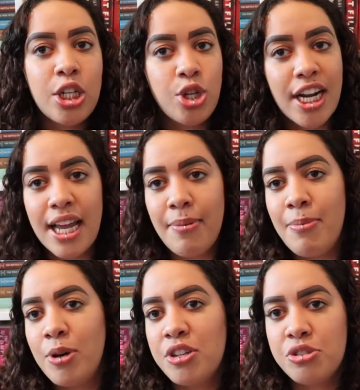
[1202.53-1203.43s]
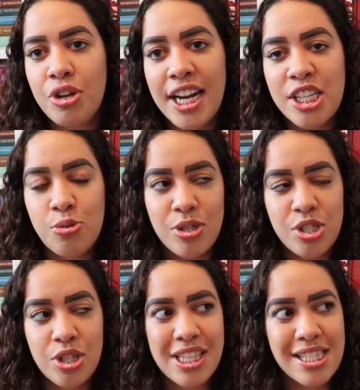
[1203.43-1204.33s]
trying to get my books, trying to
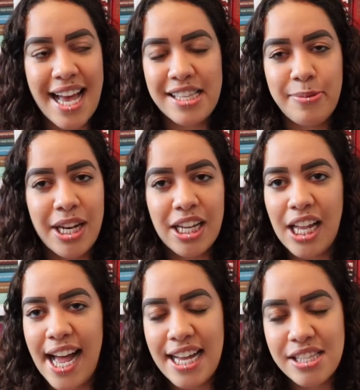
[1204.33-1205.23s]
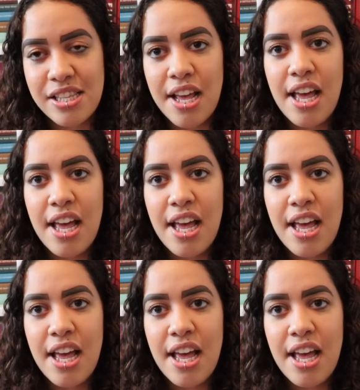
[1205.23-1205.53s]
switch this last minute class,